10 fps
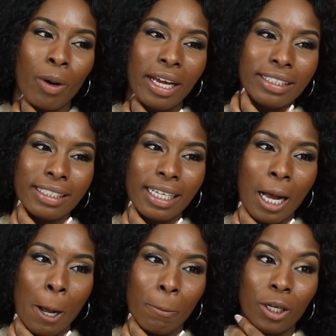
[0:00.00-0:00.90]
quite
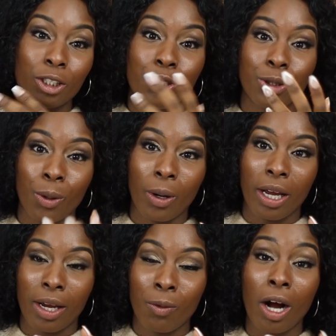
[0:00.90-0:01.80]

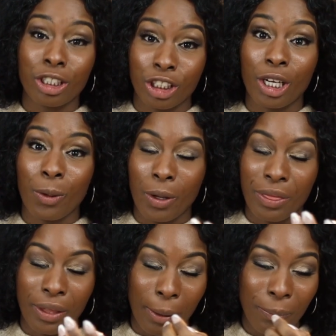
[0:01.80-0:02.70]
enjoy watching it
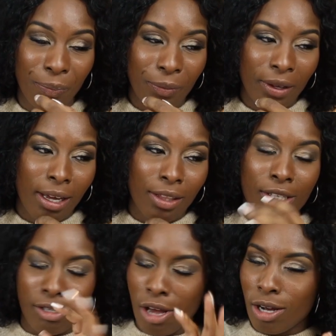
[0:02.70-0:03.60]
with them.
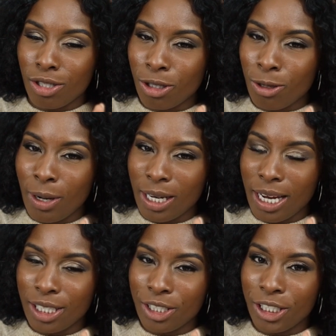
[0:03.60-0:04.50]
The songs are quite
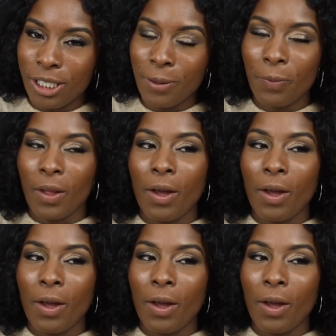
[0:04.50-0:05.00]
catchy.